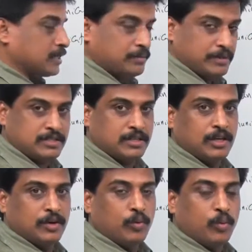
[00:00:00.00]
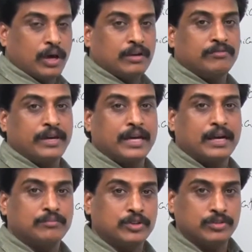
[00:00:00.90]
name is one-way
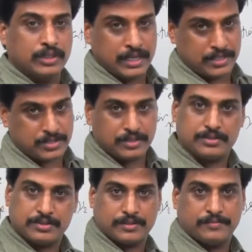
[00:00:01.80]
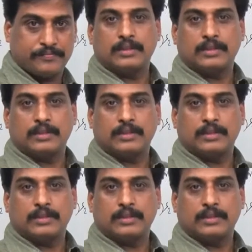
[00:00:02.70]
communications.